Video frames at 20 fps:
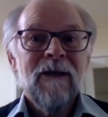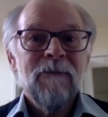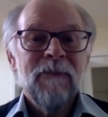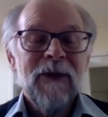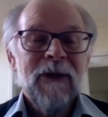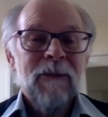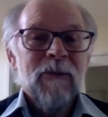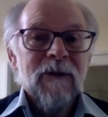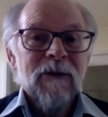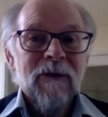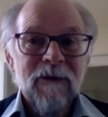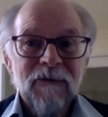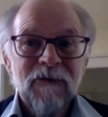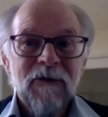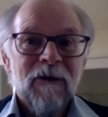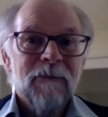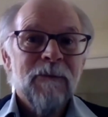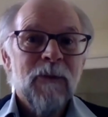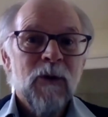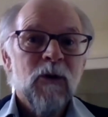people who've
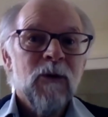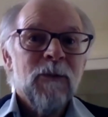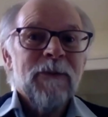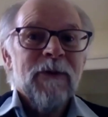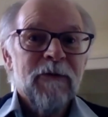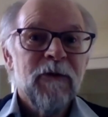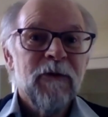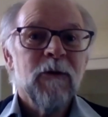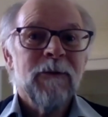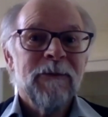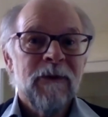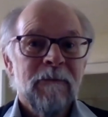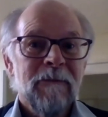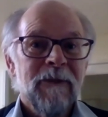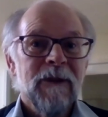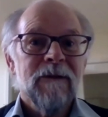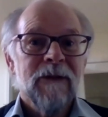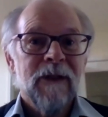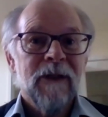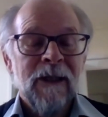got poor performing
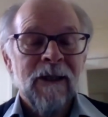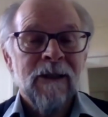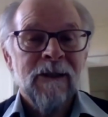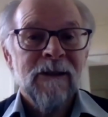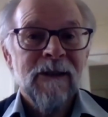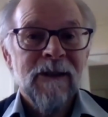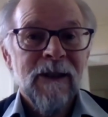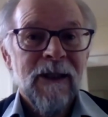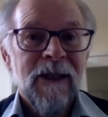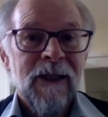buildings